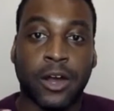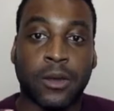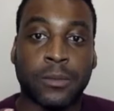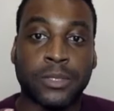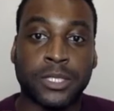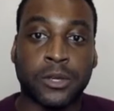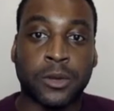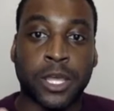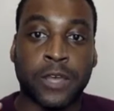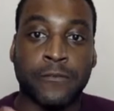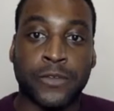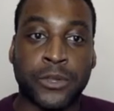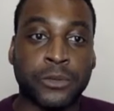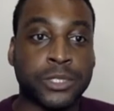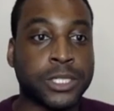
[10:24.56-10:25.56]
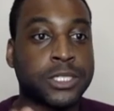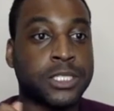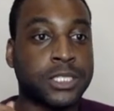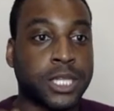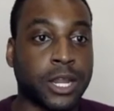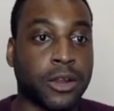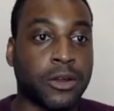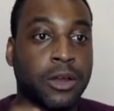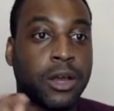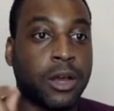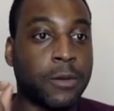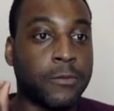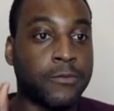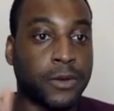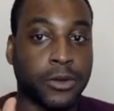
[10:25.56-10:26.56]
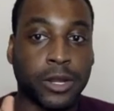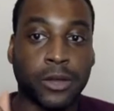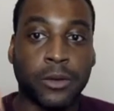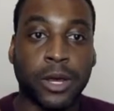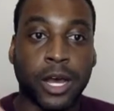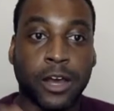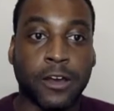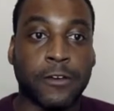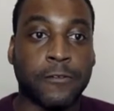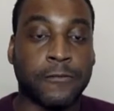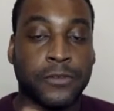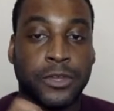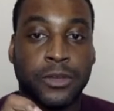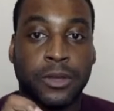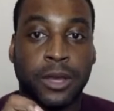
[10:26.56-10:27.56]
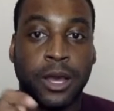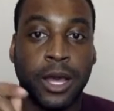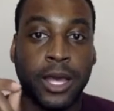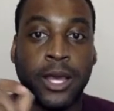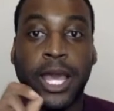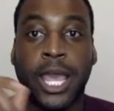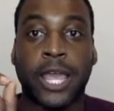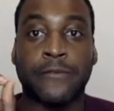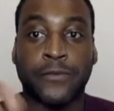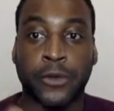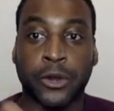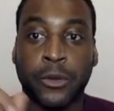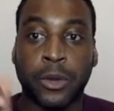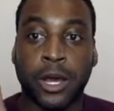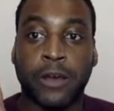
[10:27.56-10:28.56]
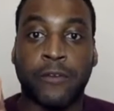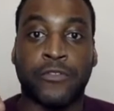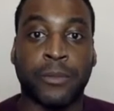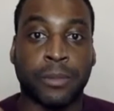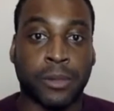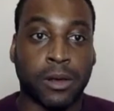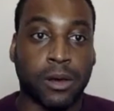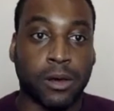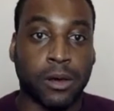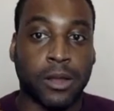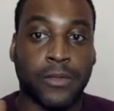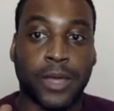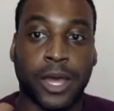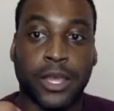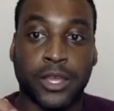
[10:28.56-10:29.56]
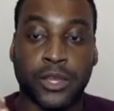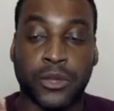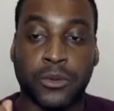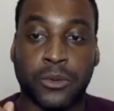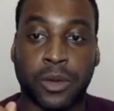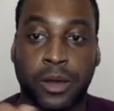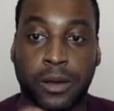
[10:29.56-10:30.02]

So if you just share a photo of the blog that you